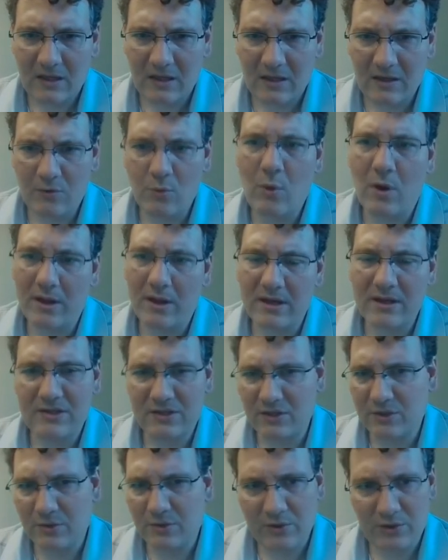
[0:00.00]
wanted
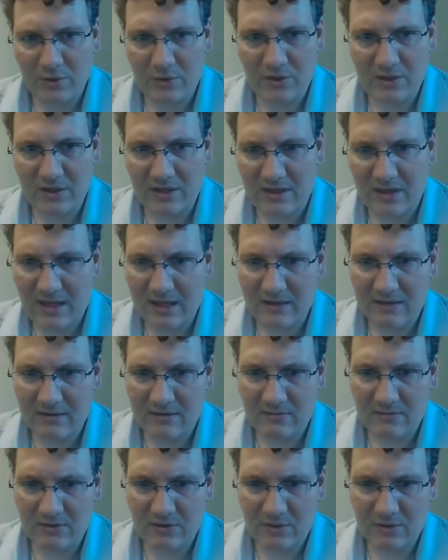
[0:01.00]
to, you
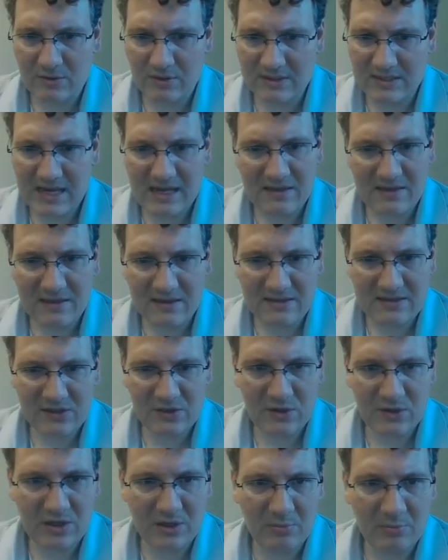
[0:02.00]
can take this and
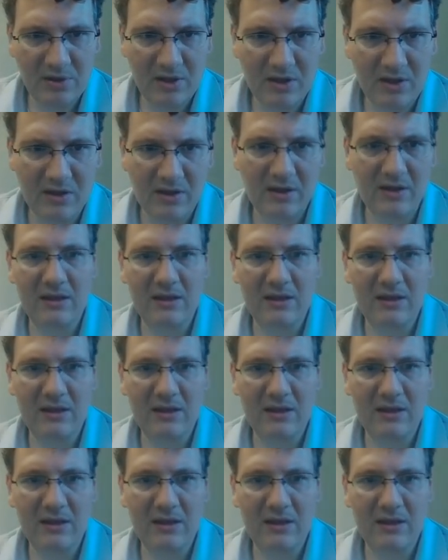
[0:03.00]
you can plug